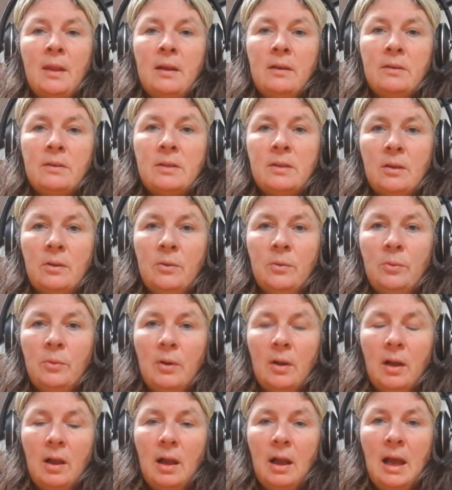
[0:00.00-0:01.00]
So
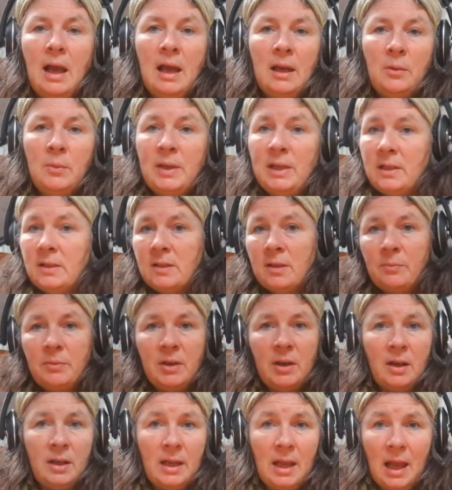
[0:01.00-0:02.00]
Halloween is
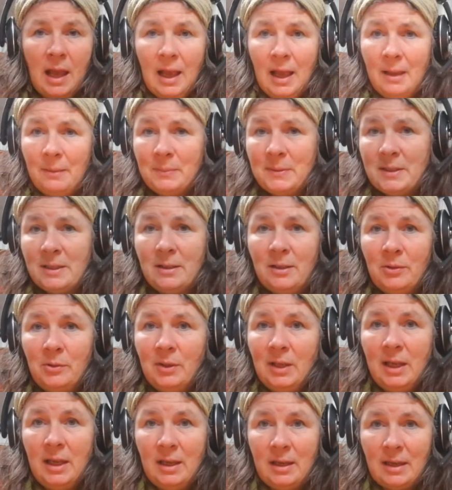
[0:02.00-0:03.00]
something I
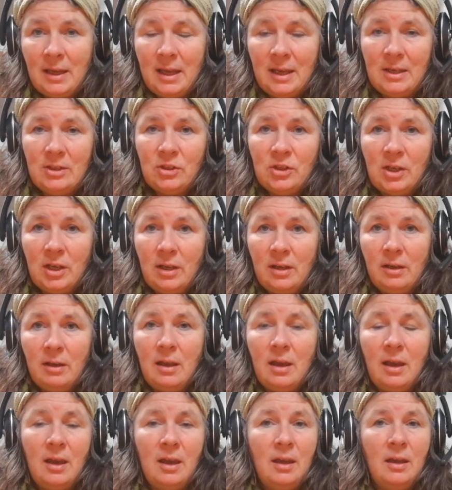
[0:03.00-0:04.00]
absolutely engage in,
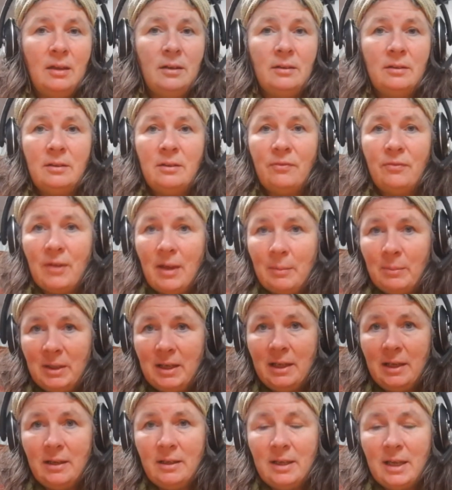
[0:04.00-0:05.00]
and the
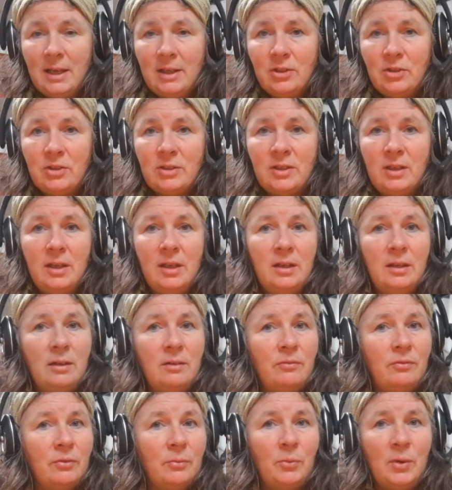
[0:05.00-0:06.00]
family engages in,
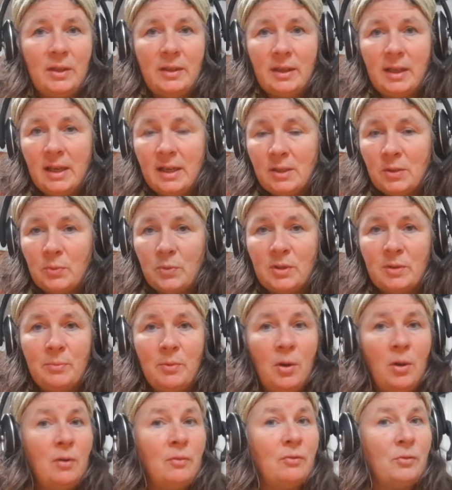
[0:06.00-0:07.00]
and from when the kids were
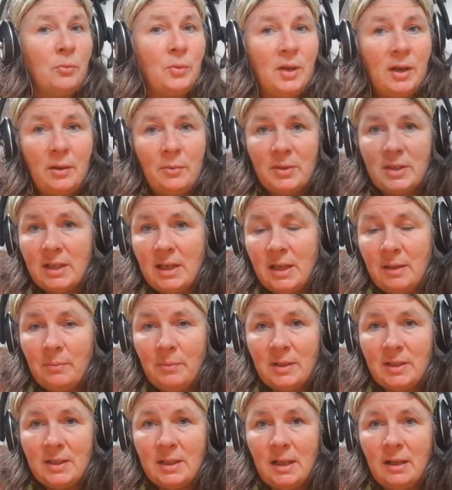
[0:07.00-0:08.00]
small, from when I was a kid
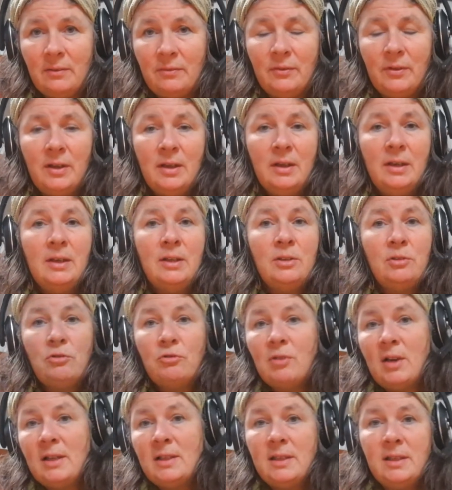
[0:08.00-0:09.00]
myself,
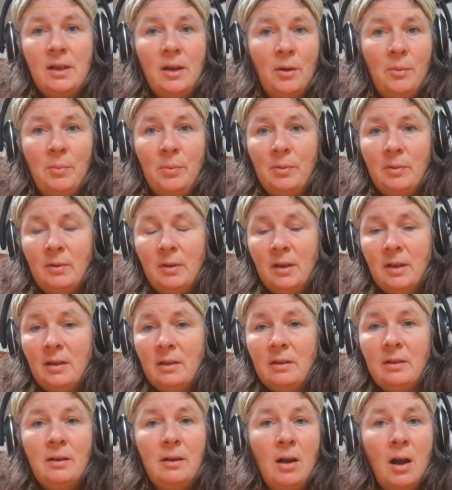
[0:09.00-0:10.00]
dressing up.
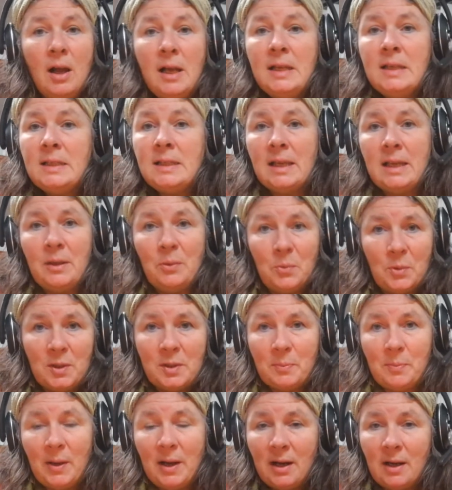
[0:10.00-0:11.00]
Guising was
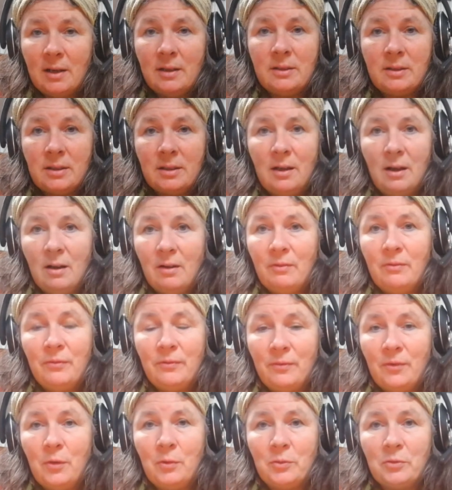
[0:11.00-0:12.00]
part of
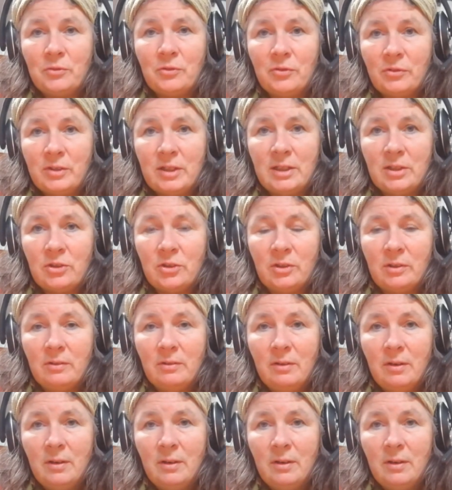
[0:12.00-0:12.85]
folk tradition.